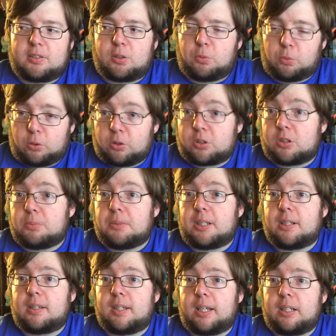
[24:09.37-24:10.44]
the world to
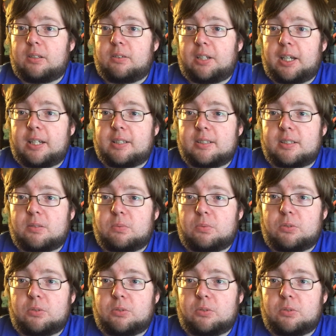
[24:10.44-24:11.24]
me that you guys